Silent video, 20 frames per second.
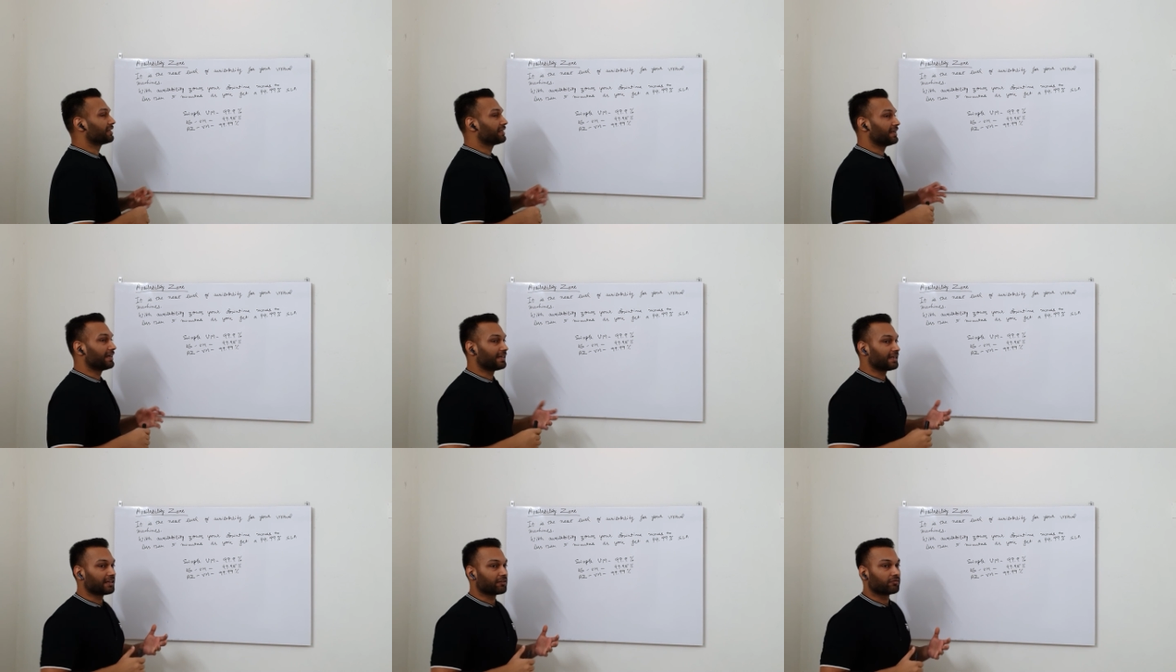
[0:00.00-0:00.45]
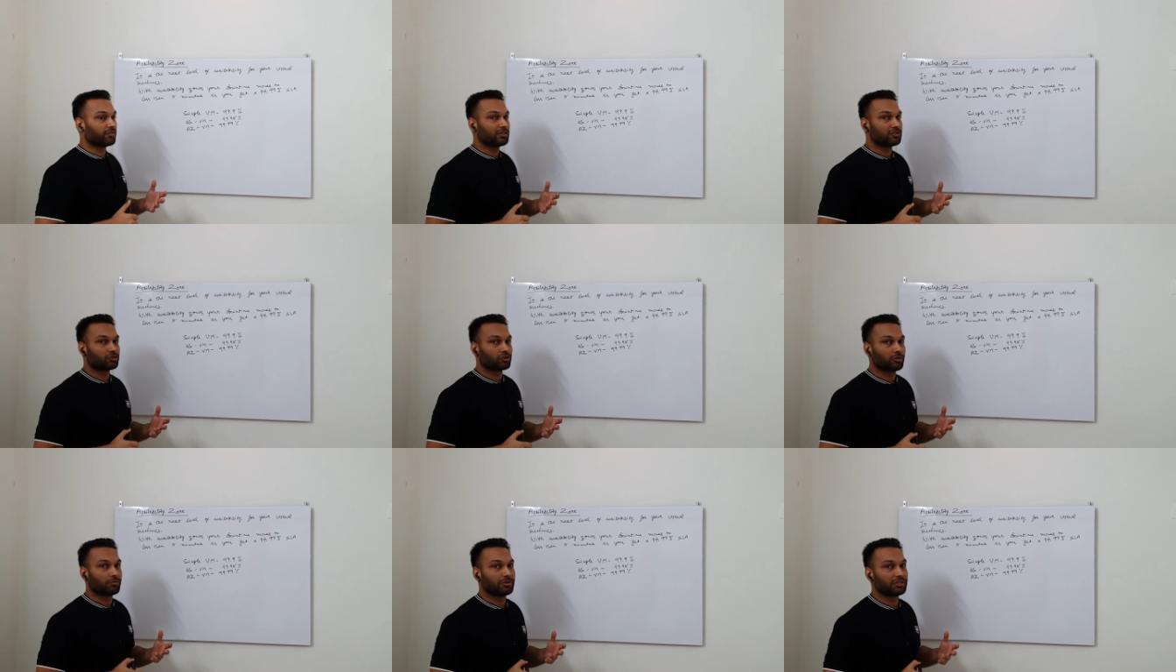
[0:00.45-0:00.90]
creating
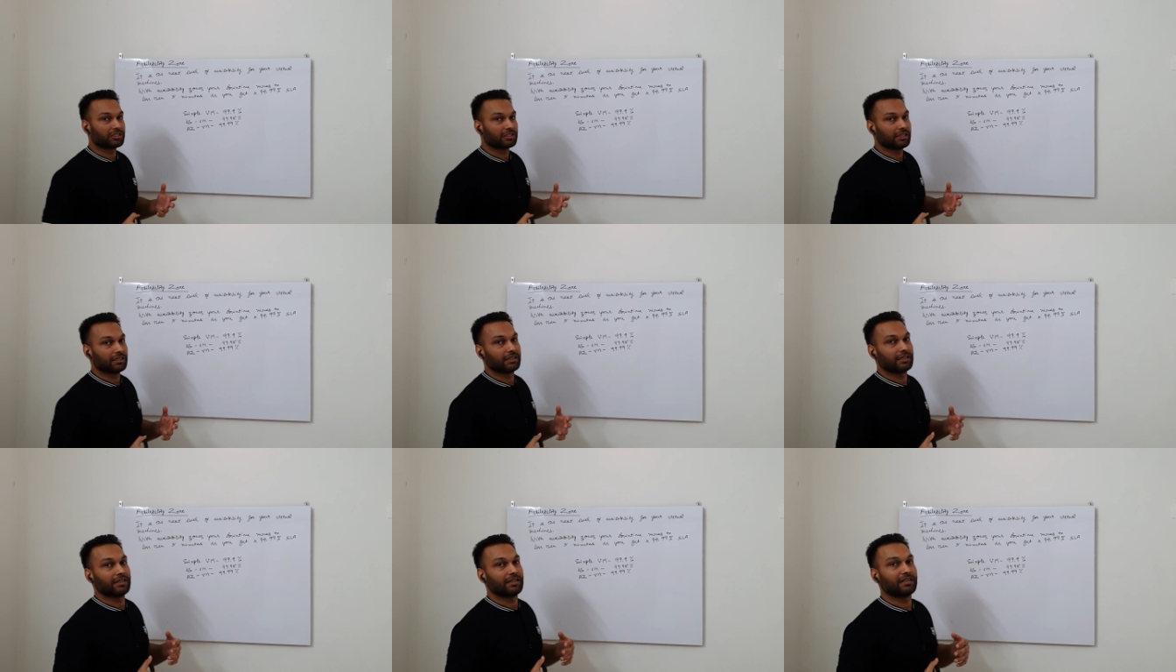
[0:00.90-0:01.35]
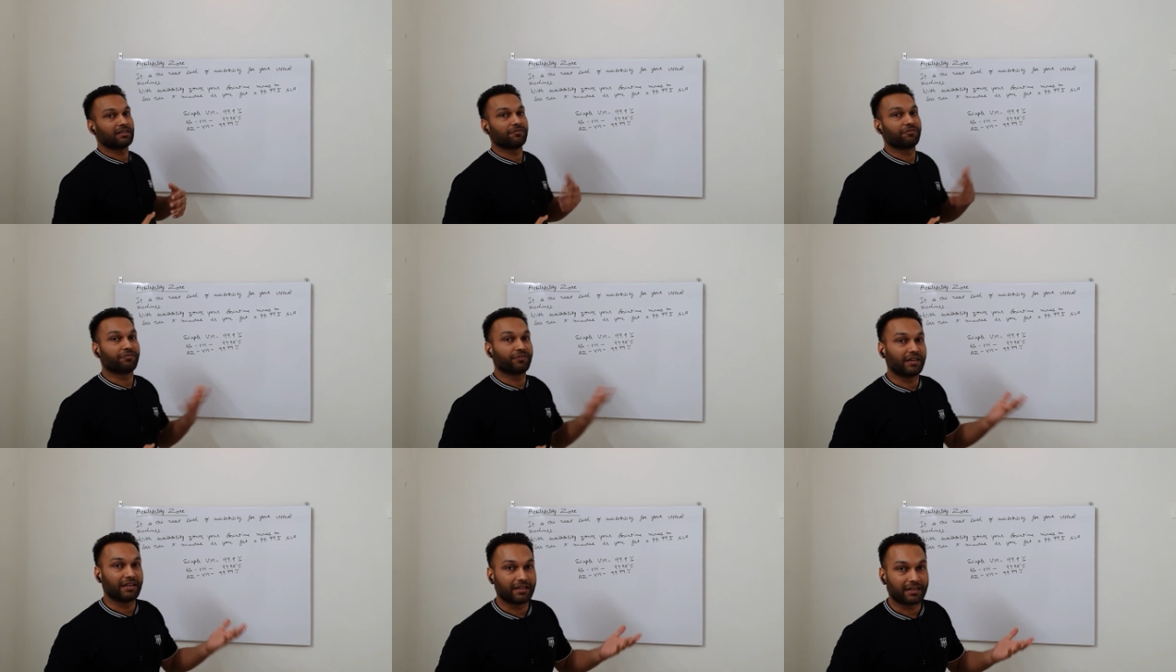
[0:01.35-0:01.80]
virtual machine in
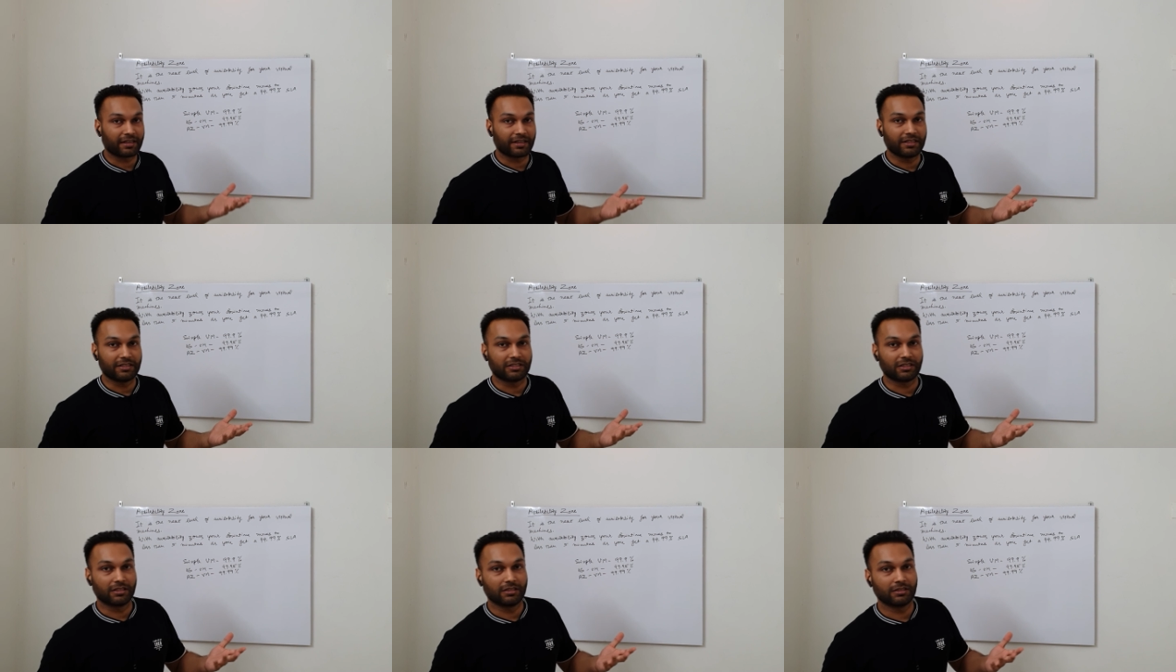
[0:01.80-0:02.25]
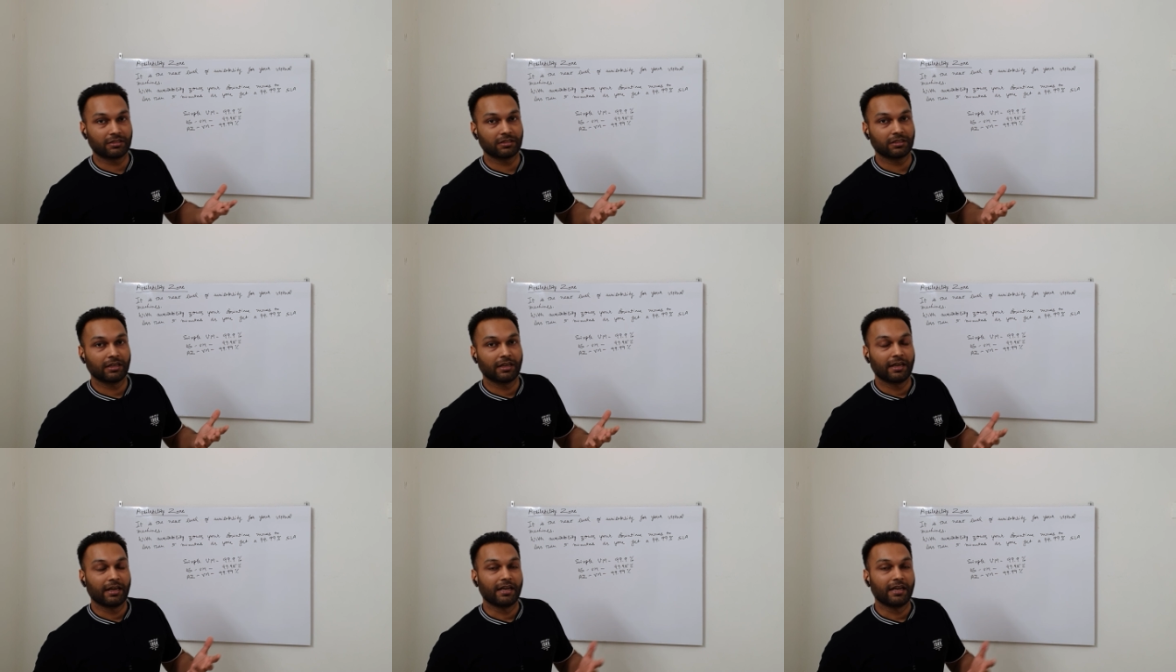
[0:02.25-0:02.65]
different regions,